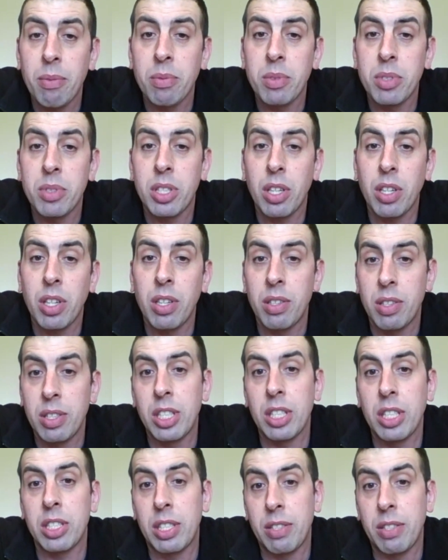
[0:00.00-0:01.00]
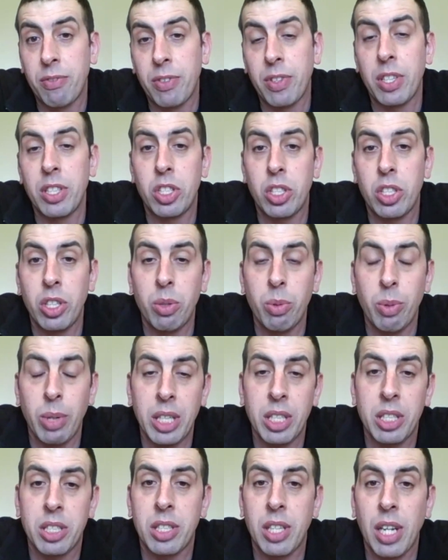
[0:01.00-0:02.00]
So just for the 2
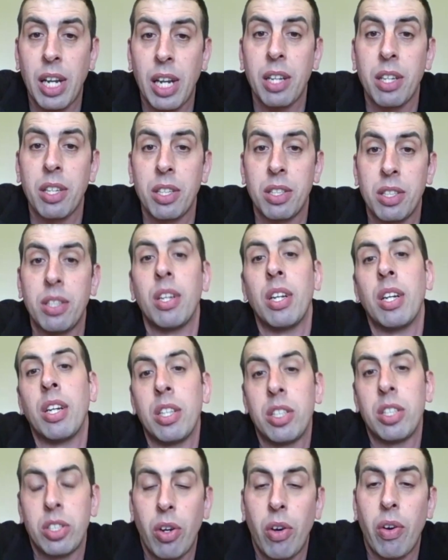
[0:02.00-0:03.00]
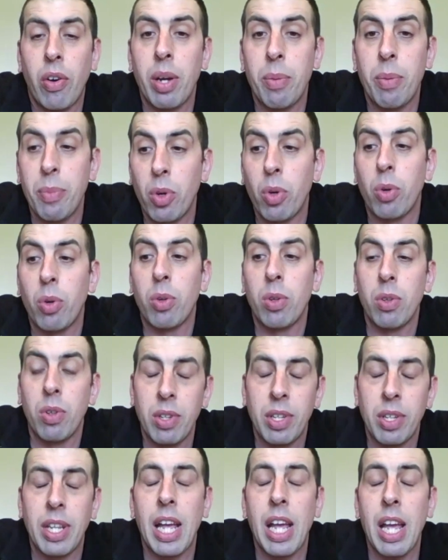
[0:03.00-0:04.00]
weeks standard time, or
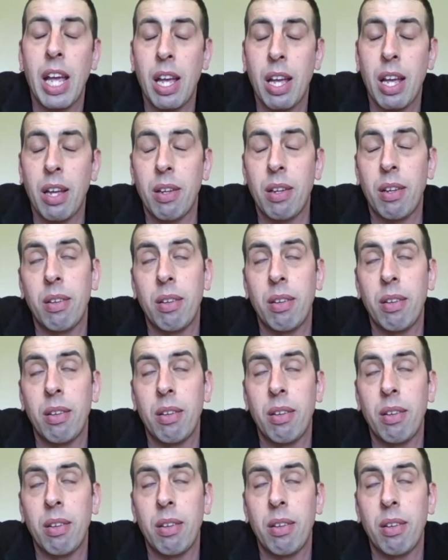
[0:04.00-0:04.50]
their